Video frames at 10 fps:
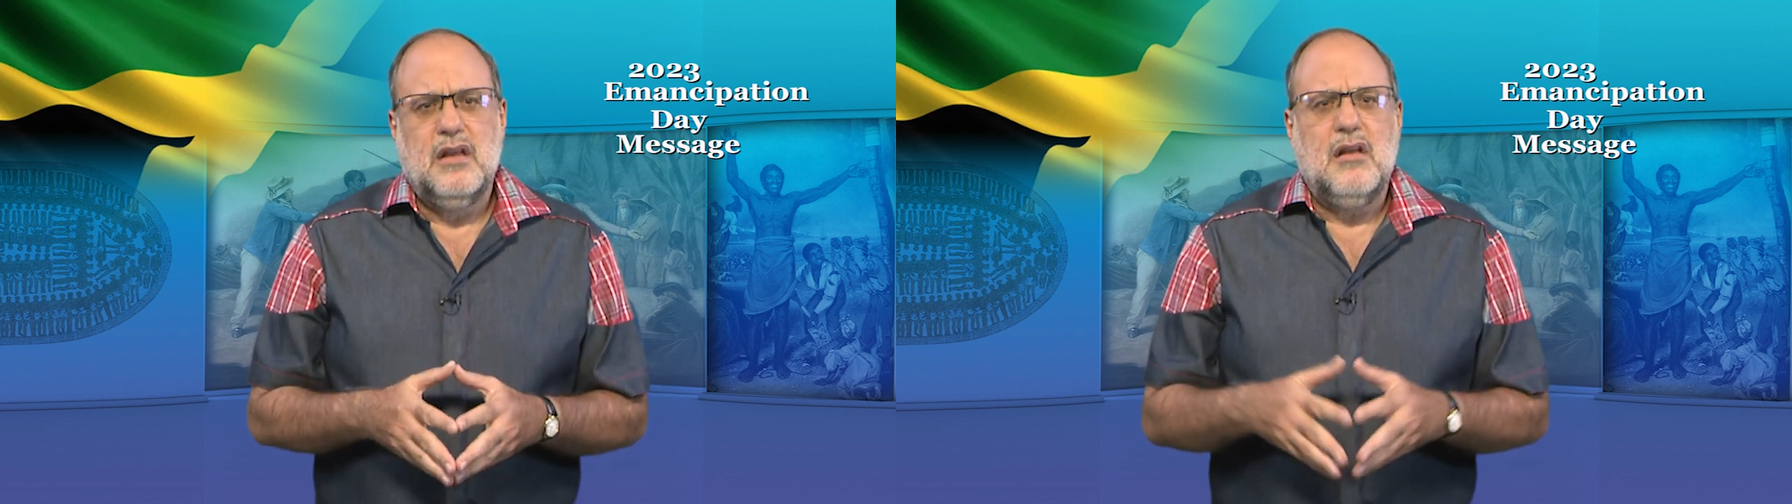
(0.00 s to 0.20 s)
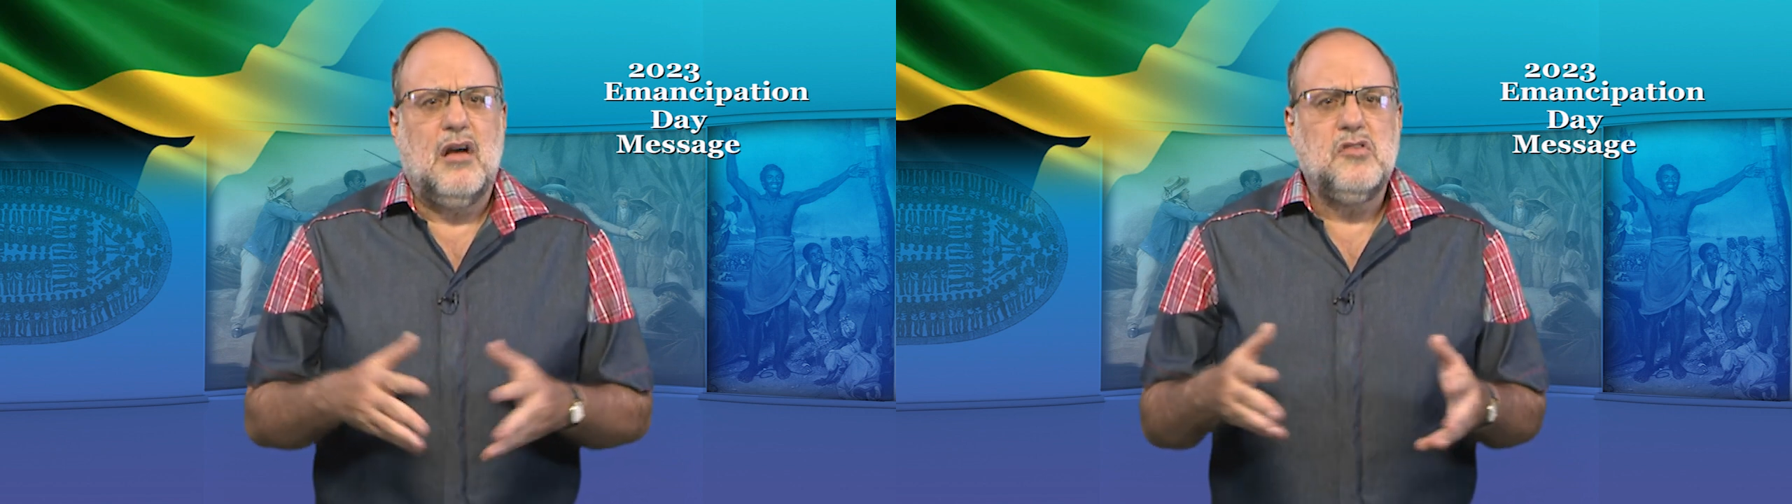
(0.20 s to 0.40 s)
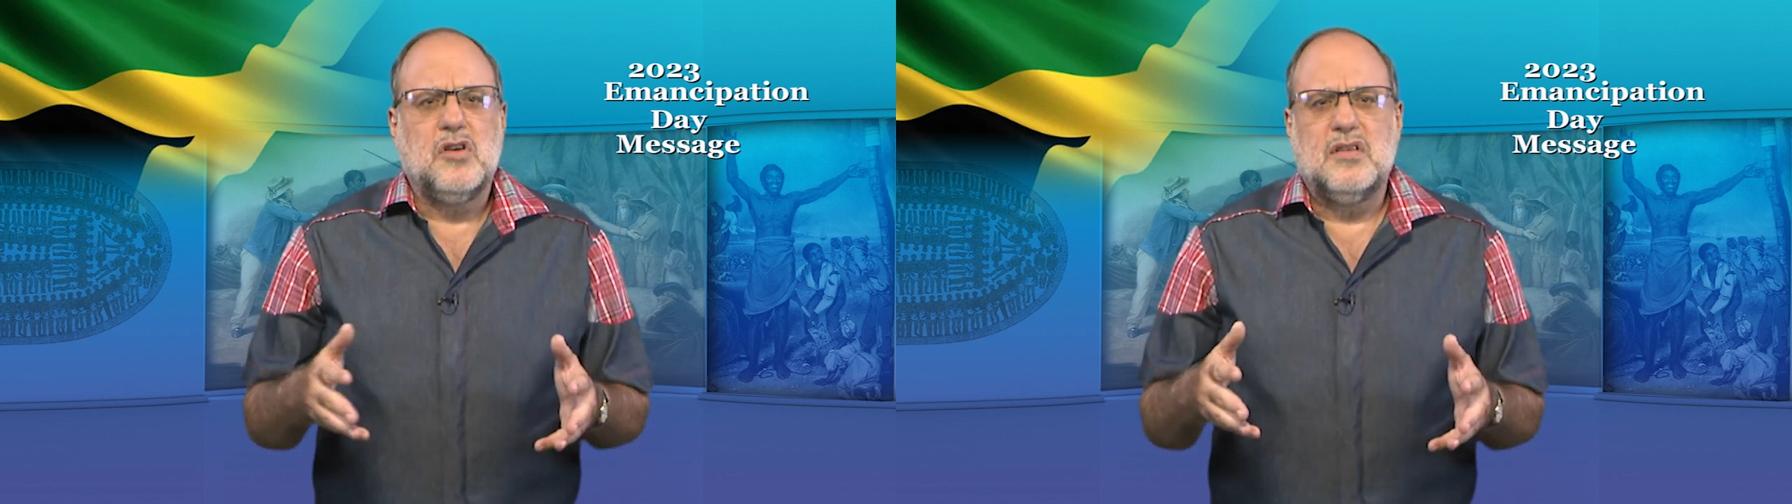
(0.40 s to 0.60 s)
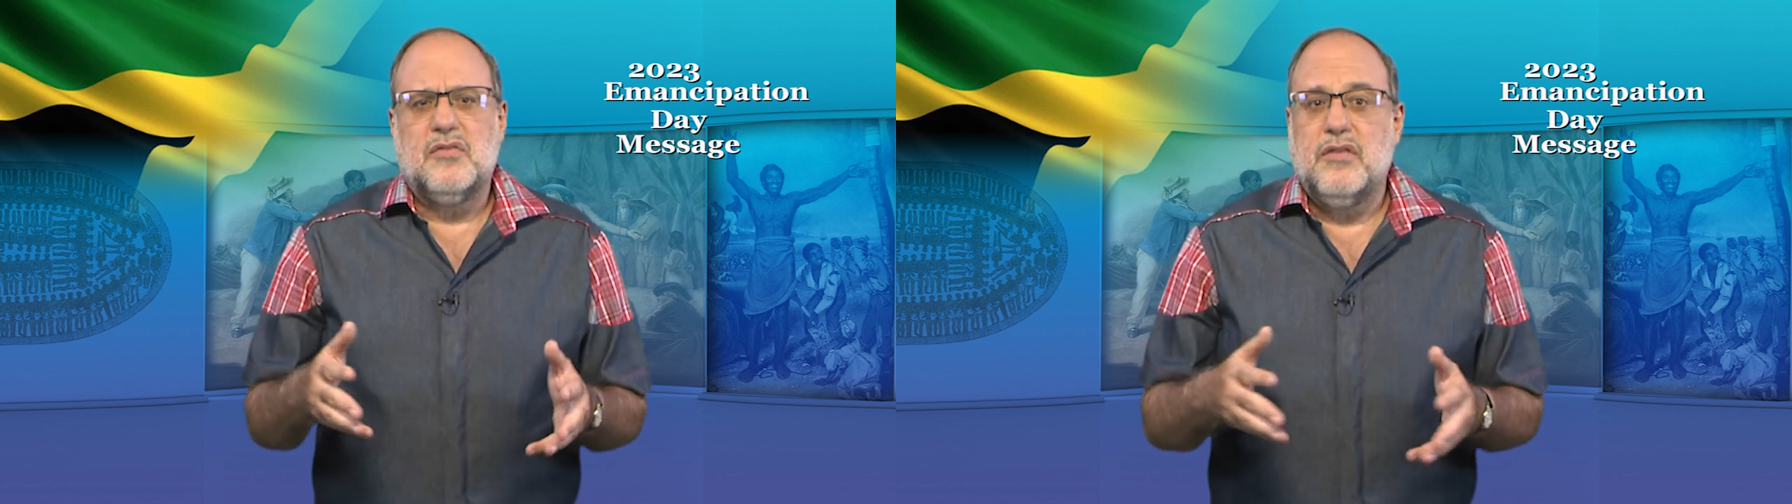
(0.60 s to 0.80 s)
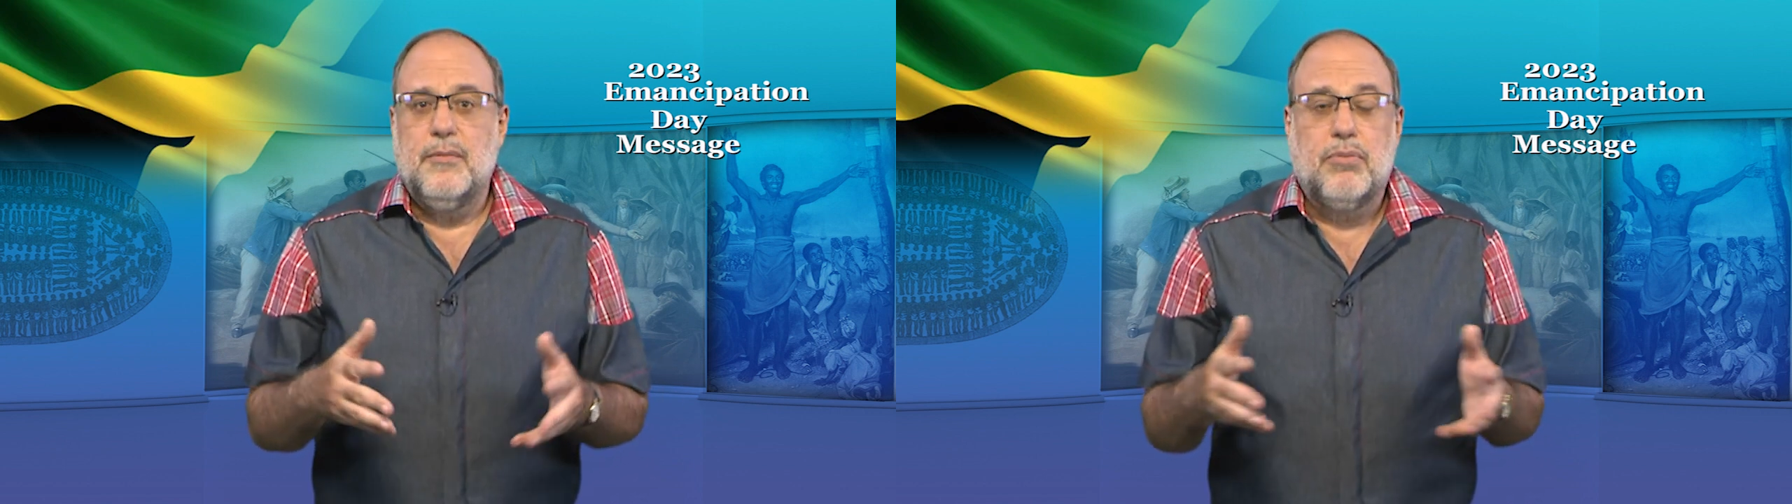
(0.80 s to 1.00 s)
not just
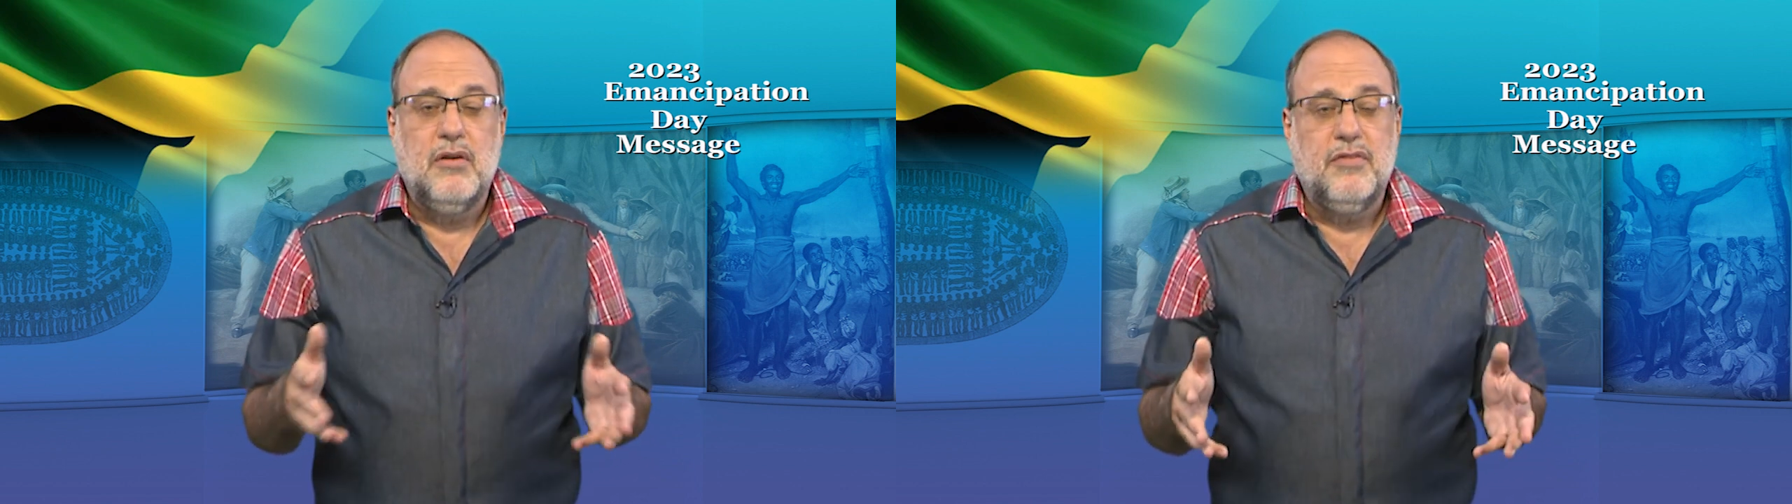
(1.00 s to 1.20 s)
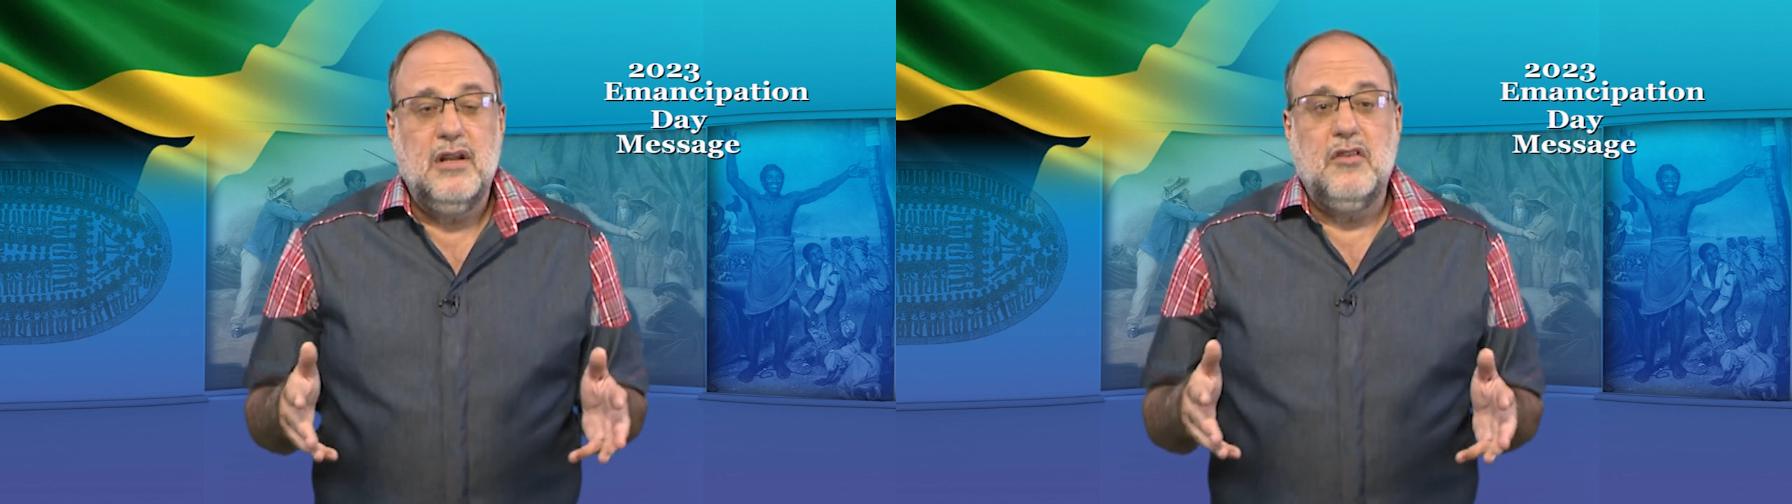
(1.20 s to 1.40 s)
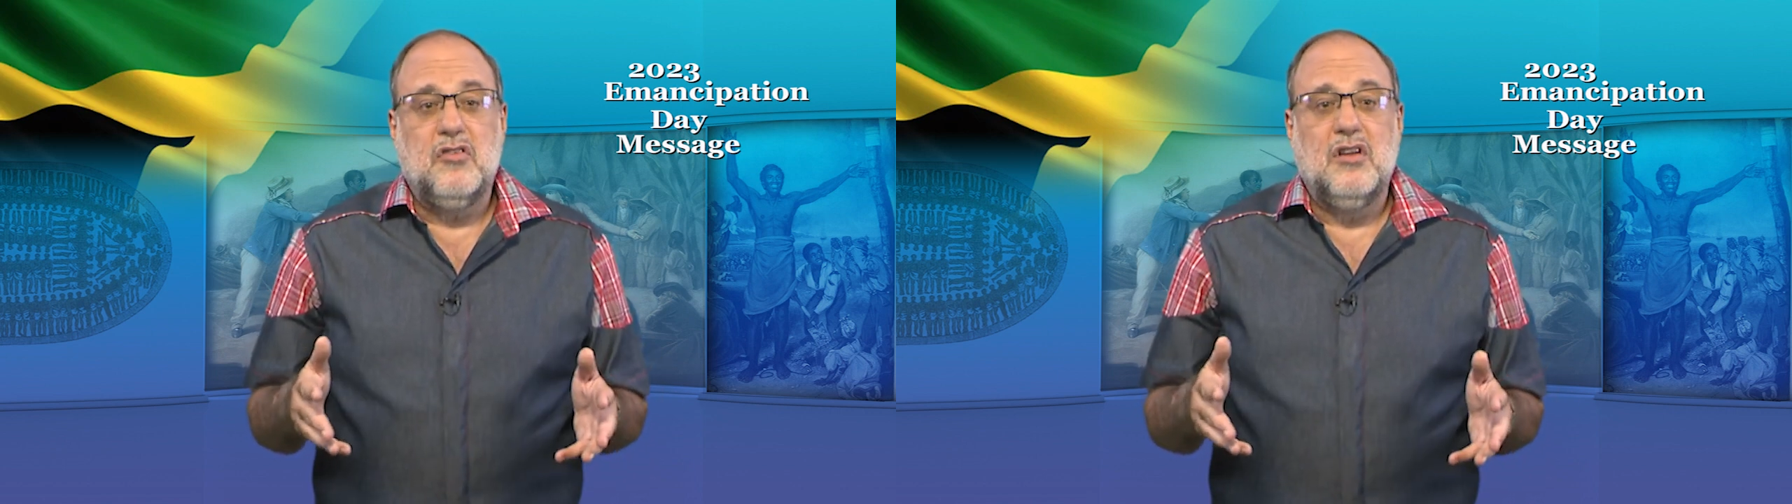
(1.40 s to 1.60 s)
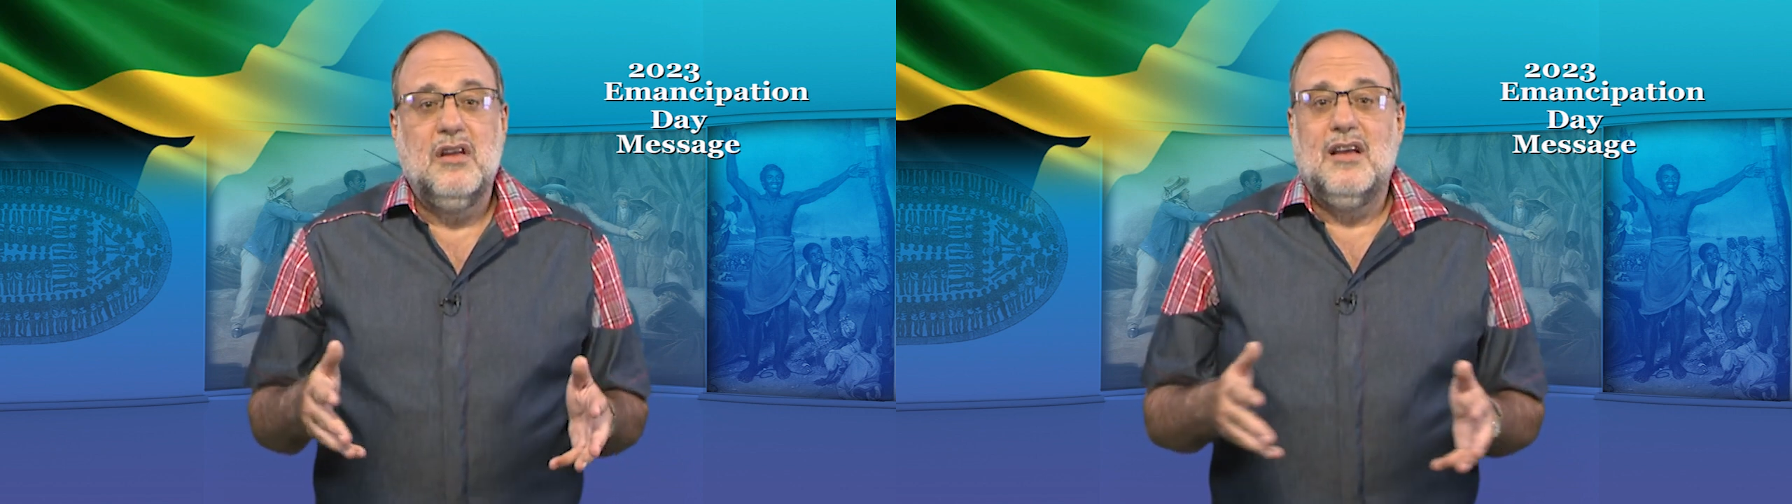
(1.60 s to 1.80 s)
for the privileged